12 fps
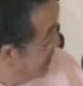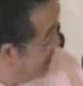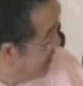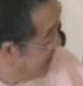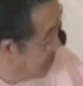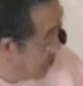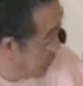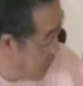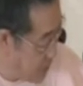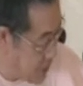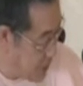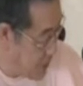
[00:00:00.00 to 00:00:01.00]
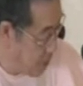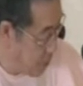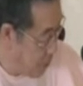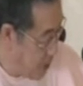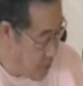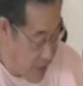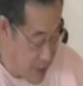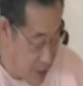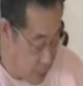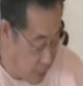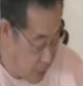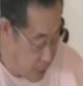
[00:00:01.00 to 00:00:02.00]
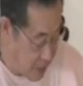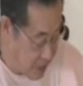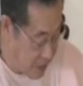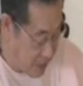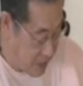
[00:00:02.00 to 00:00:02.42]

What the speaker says: in perfection and prema is perfect,